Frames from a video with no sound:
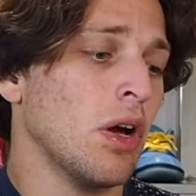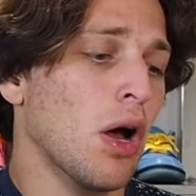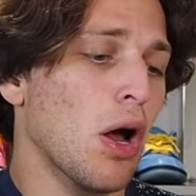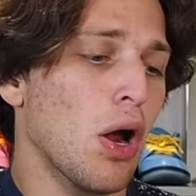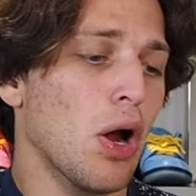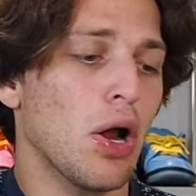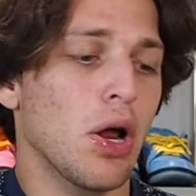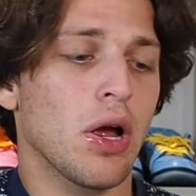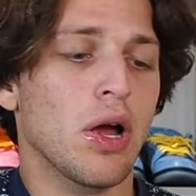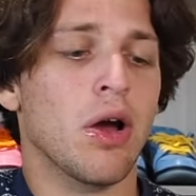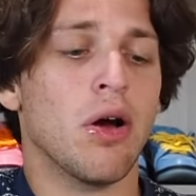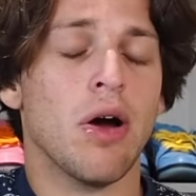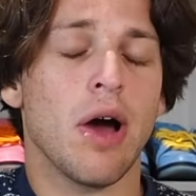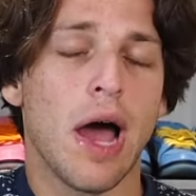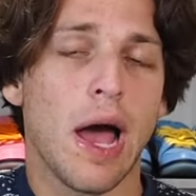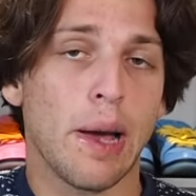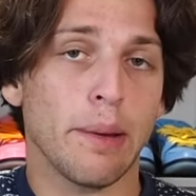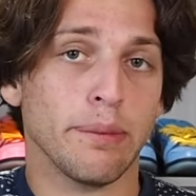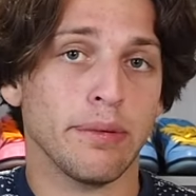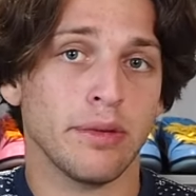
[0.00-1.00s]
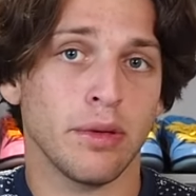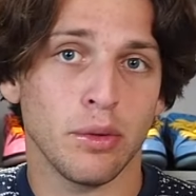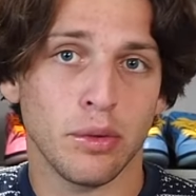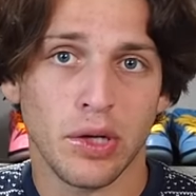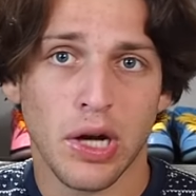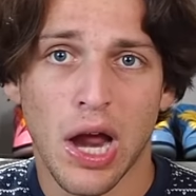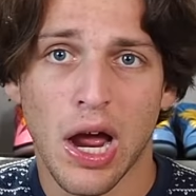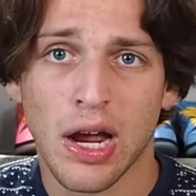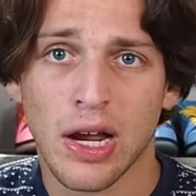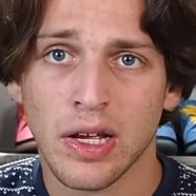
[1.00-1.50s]
are a collab. So we're
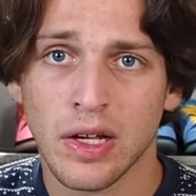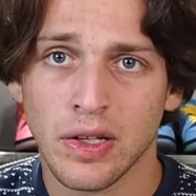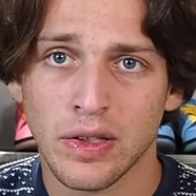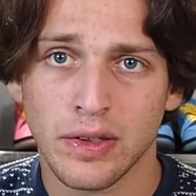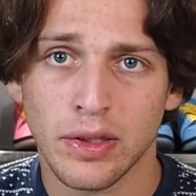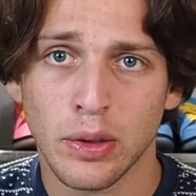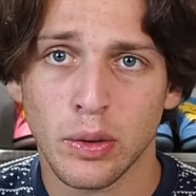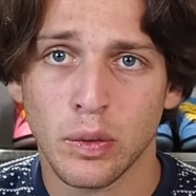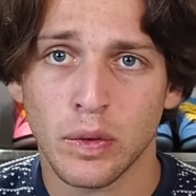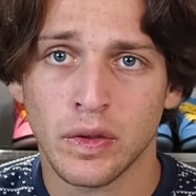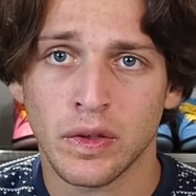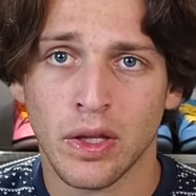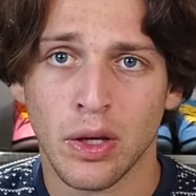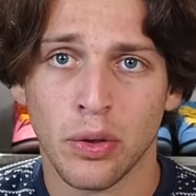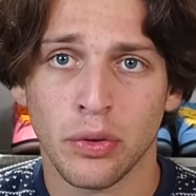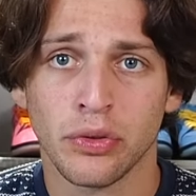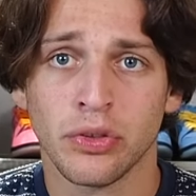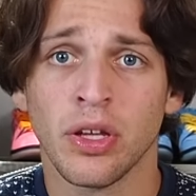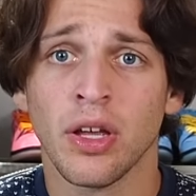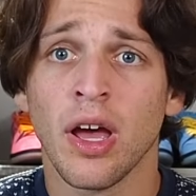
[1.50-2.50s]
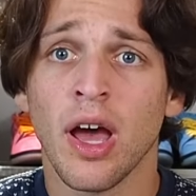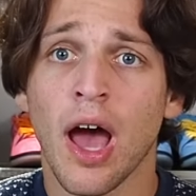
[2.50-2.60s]
not going to deal with those.